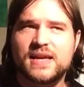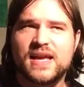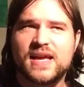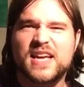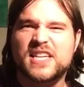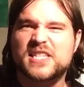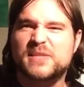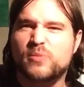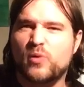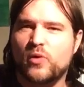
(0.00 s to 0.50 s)

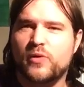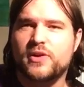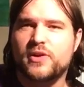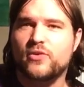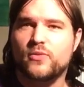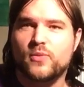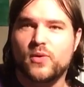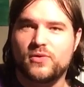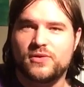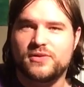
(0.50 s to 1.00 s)
exploring
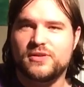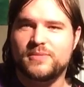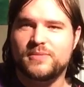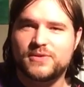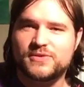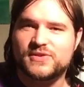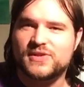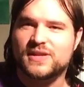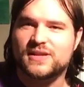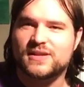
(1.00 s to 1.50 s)
your role in the
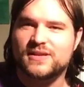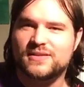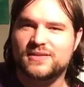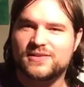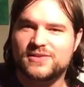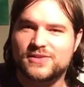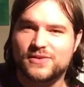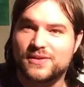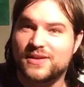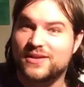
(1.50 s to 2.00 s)
music.
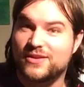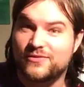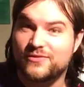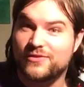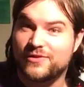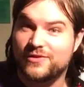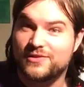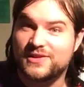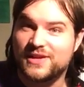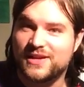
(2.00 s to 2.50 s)
So thank you for
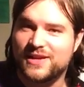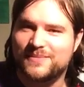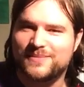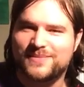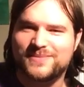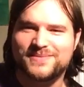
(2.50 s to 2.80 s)
your time.